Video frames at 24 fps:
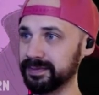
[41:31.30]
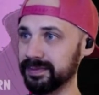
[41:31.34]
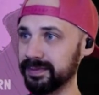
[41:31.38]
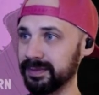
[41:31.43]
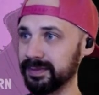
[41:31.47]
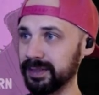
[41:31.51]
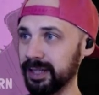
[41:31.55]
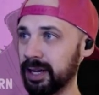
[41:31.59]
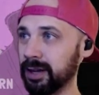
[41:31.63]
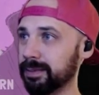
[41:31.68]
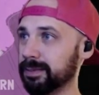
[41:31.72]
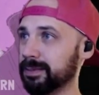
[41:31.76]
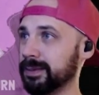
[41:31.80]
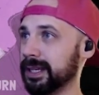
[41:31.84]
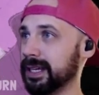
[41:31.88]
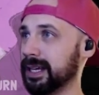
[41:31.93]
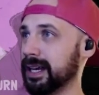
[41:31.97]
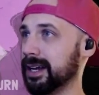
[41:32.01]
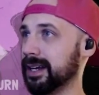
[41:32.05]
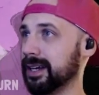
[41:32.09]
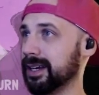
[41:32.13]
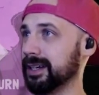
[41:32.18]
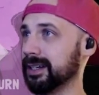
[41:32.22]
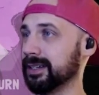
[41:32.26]
Oh, we
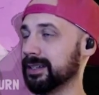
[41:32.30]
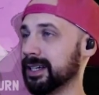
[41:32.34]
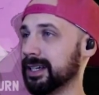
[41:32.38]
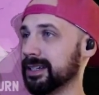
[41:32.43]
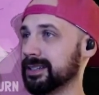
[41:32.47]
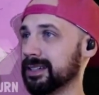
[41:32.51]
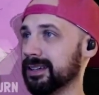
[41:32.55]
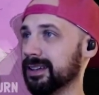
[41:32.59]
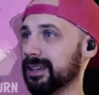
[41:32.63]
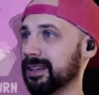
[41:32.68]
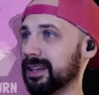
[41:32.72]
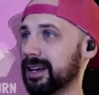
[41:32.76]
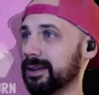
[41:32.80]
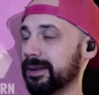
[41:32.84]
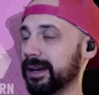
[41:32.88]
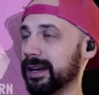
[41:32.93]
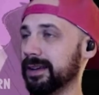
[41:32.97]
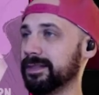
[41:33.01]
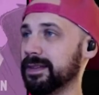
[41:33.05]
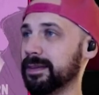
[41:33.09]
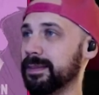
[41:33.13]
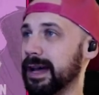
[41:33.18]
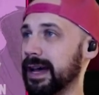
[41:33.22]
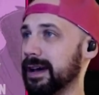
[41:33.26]
got a nice claw right off
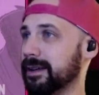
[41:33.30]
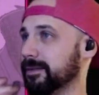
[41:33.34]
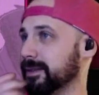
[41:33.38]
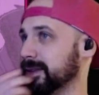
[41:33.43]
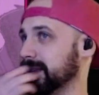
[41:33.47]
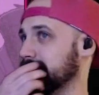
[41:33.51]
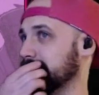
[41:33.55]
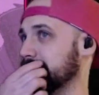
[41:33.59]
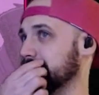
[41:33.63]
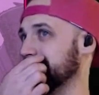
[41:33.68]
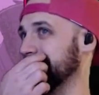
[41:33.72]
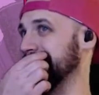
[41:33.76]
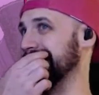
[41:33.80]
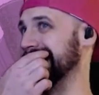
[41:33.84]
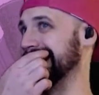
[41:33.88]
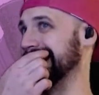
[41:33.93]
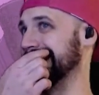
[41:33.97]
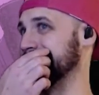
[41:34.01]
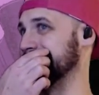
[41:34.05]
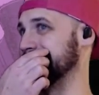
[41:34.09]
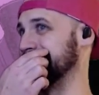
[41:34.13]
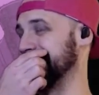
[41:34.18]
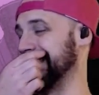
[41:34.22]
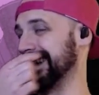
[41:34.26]
the bat with the 3.
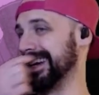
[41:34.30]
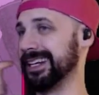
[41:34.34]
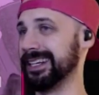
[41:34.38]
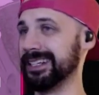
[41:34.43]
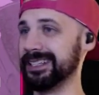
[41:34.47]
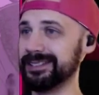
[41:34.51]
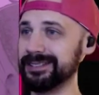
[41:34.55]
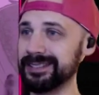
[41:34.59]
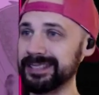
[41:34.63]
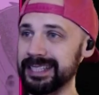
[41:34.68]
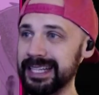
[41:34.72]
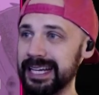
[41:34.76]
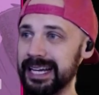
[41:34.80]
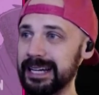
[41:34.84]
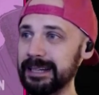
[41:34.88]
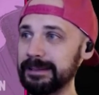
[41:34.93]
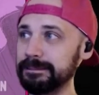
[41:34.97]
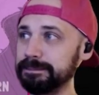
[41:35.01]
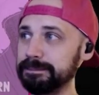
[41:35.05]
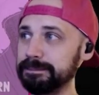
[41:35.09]
Let's go ahead and use that.